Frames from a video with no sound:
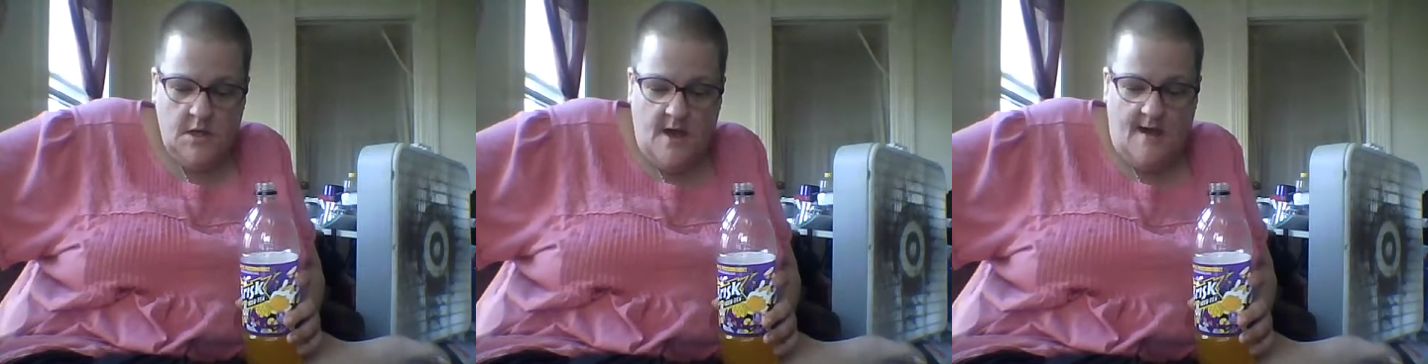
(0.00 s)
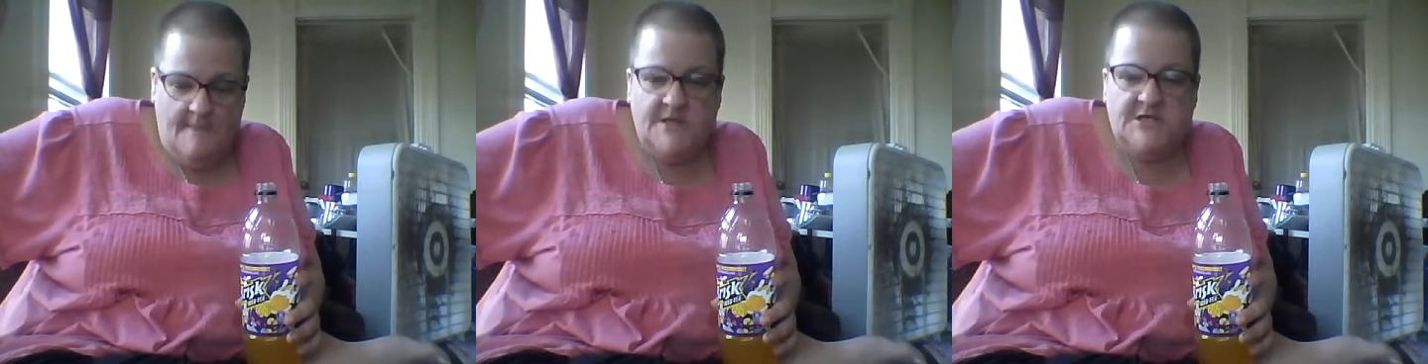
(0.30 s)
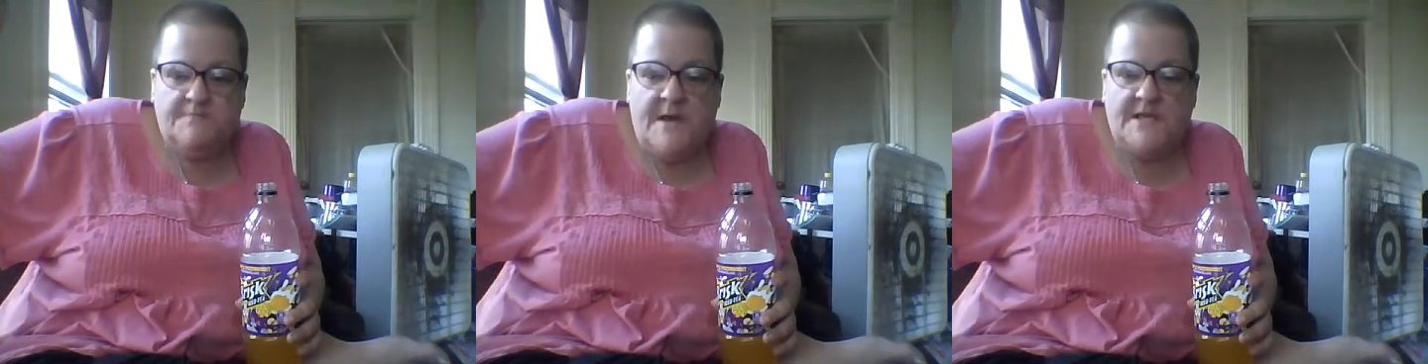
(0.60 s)
I'm
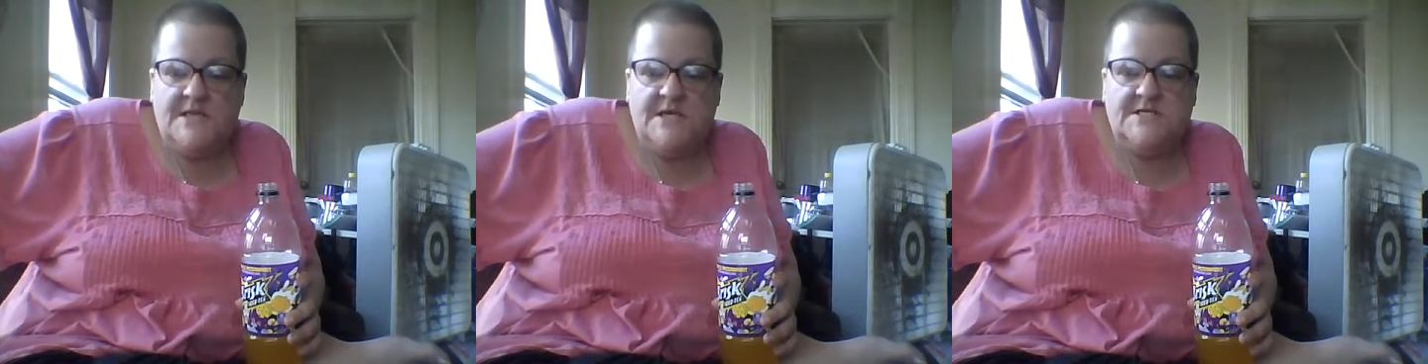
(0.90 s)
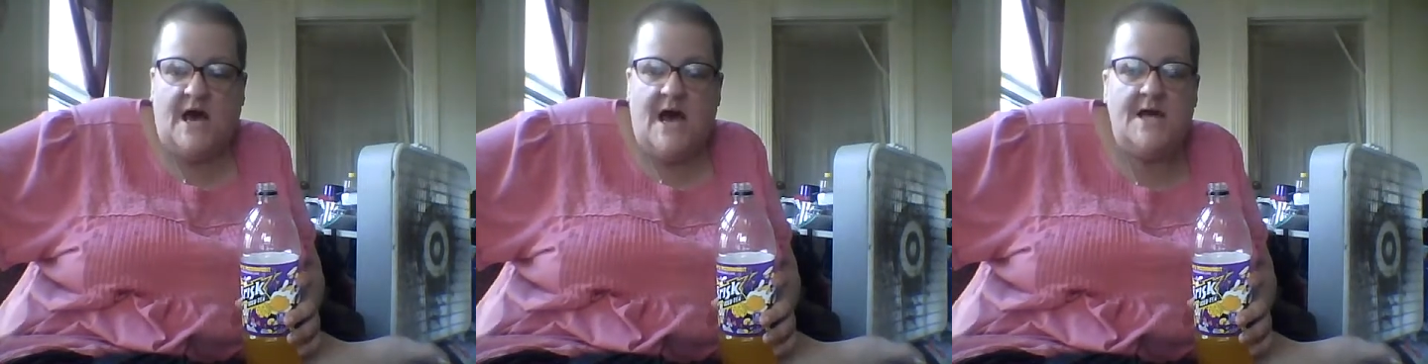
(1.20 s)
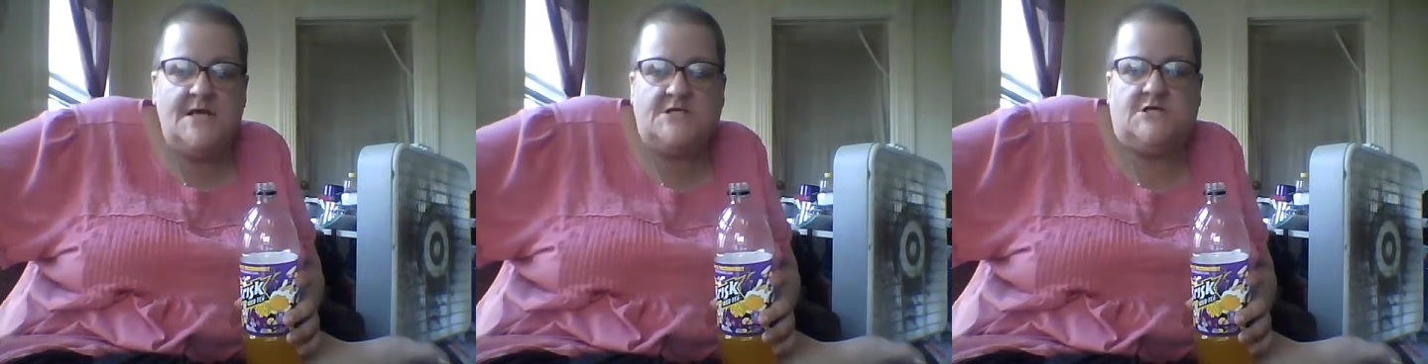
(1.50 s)
expecting his
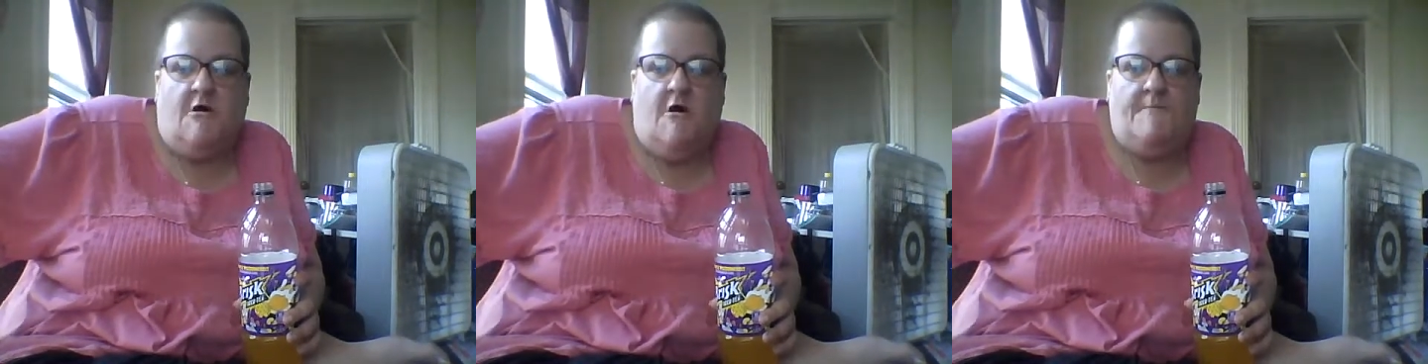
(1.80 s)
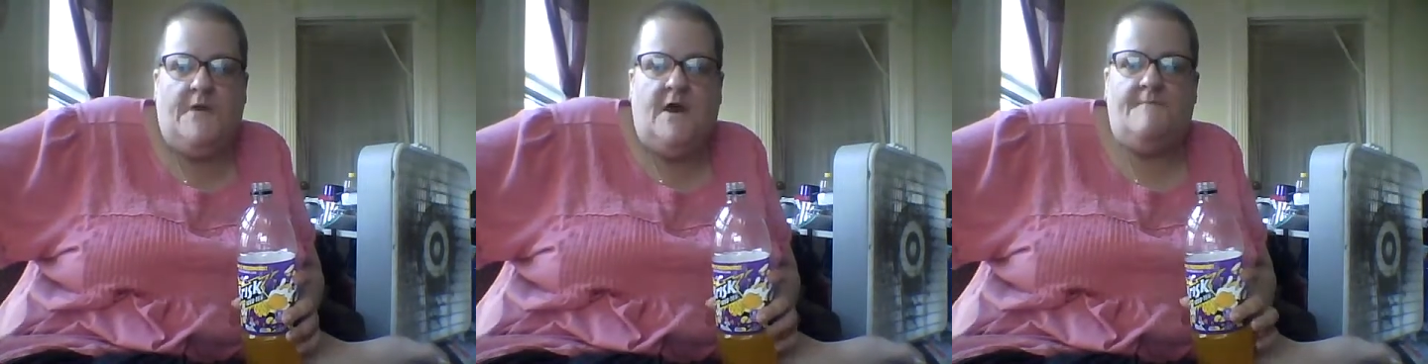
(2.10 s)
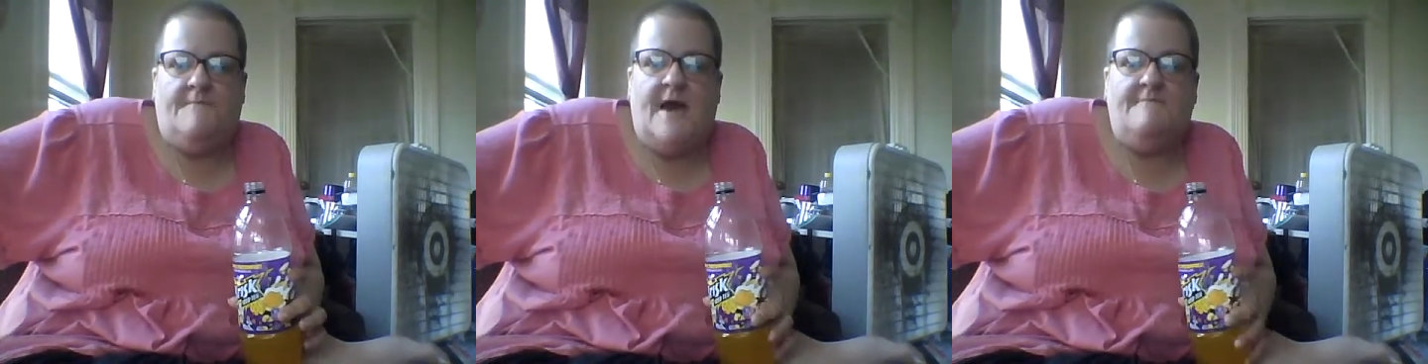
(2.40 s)
eyes to open up
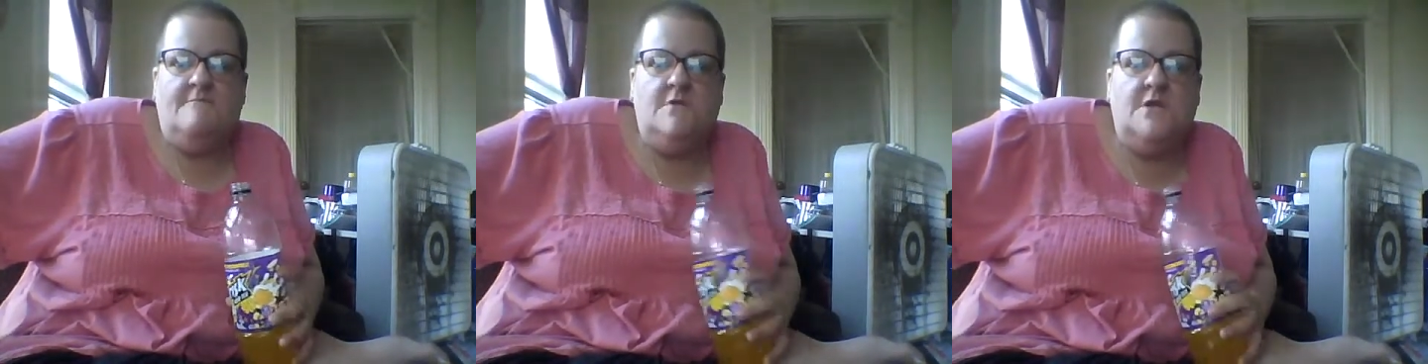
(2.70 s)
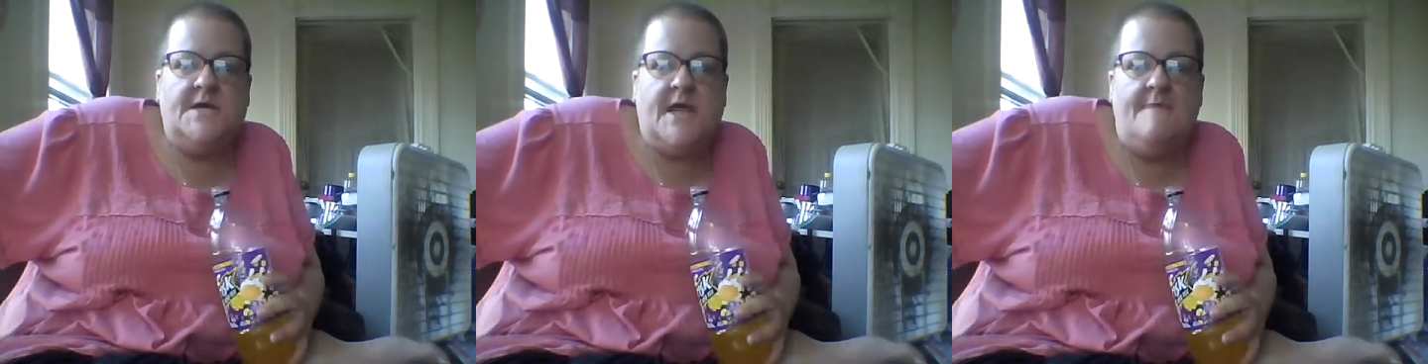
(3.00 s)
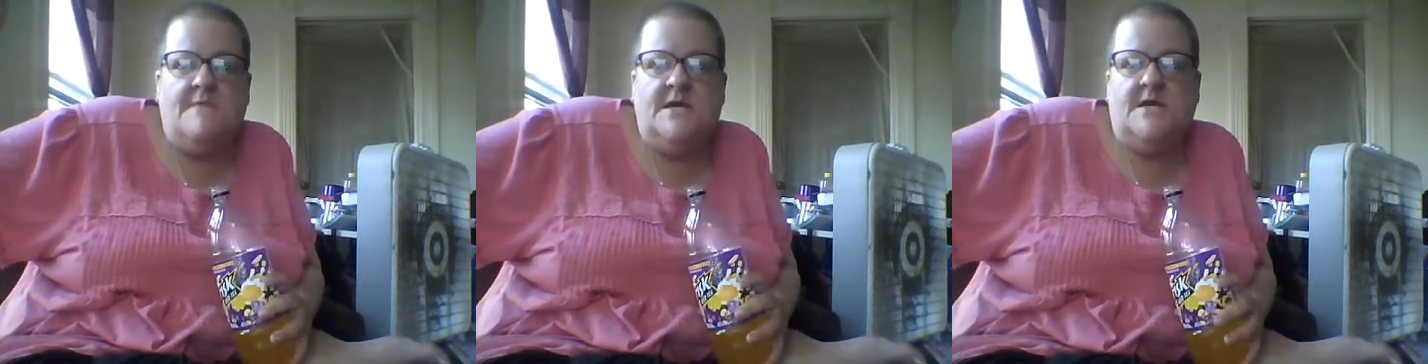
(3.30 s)
and have him look
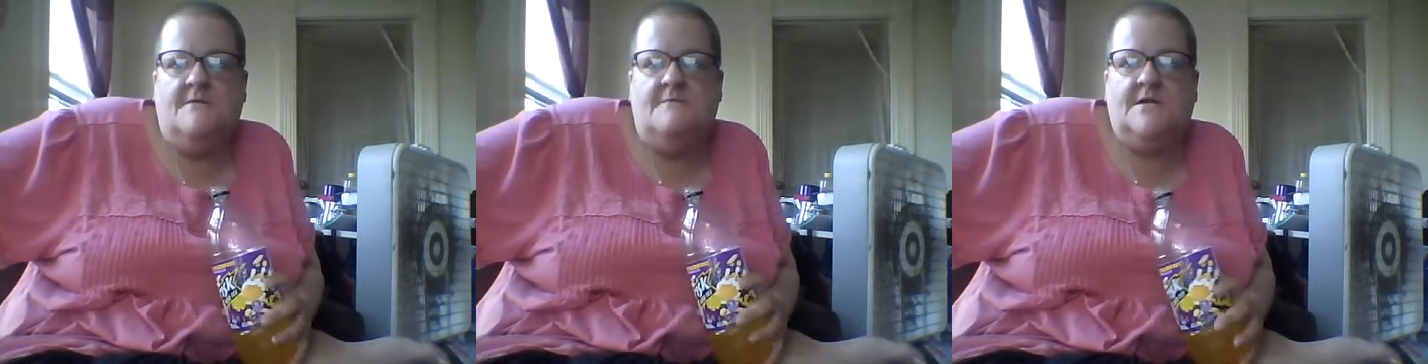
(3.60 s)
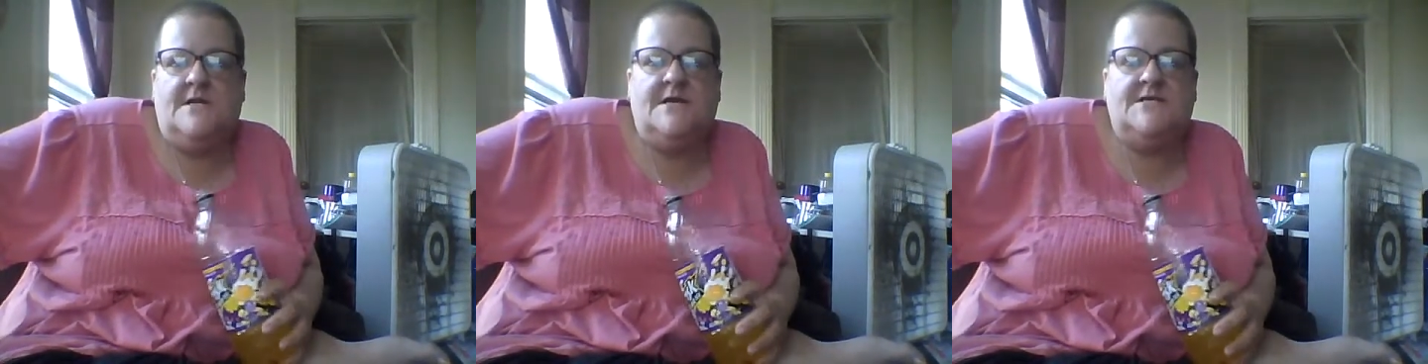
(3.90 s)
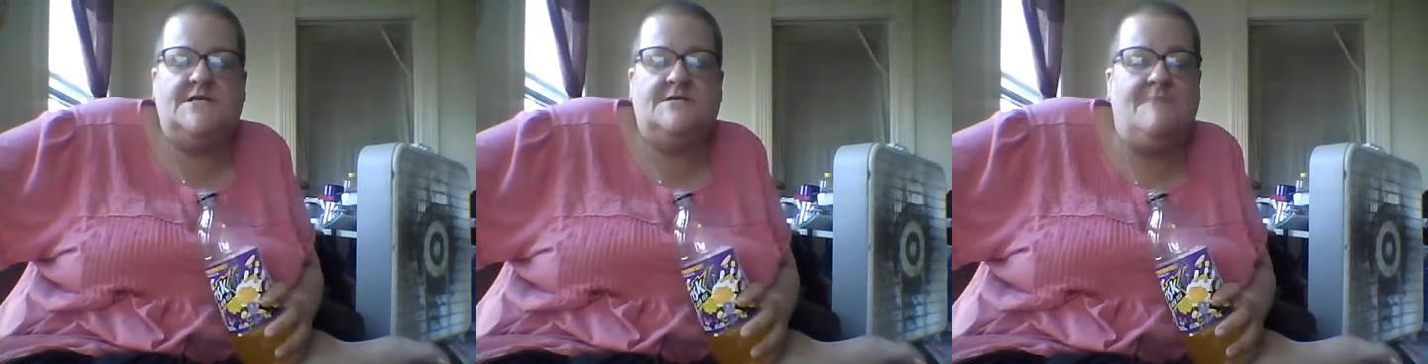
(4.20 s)
at me and everything and
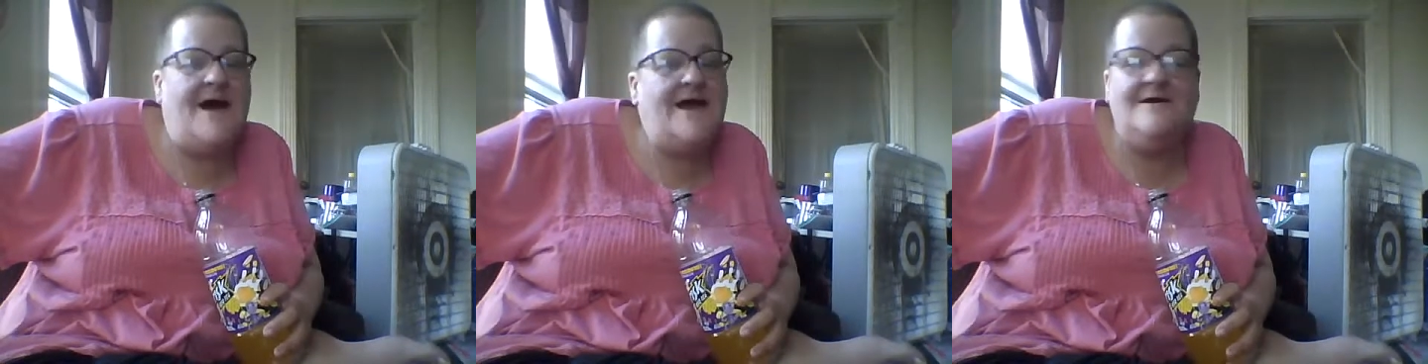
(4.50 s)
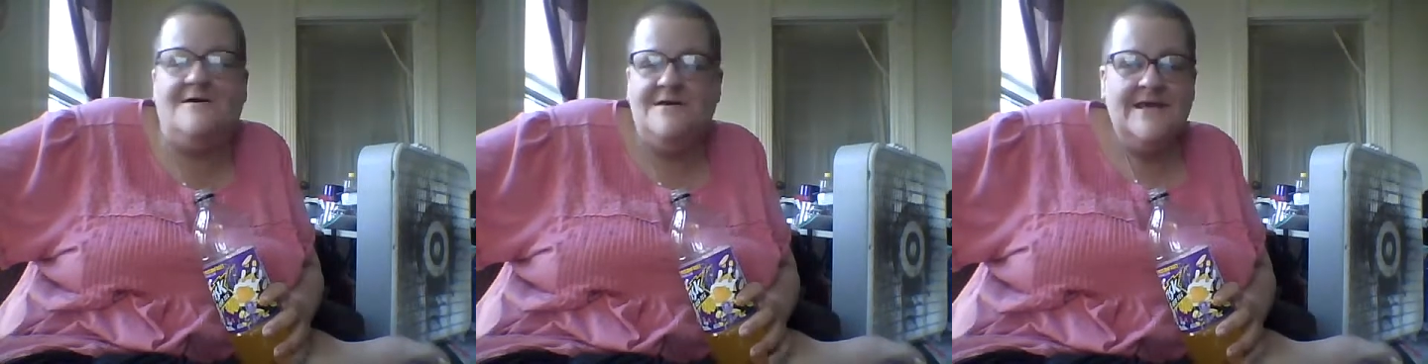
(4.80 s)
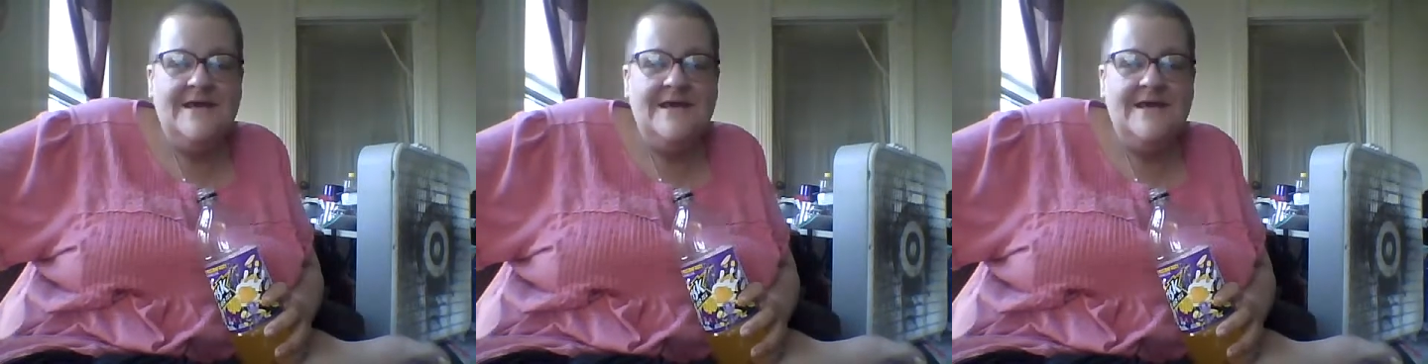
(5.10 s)
smile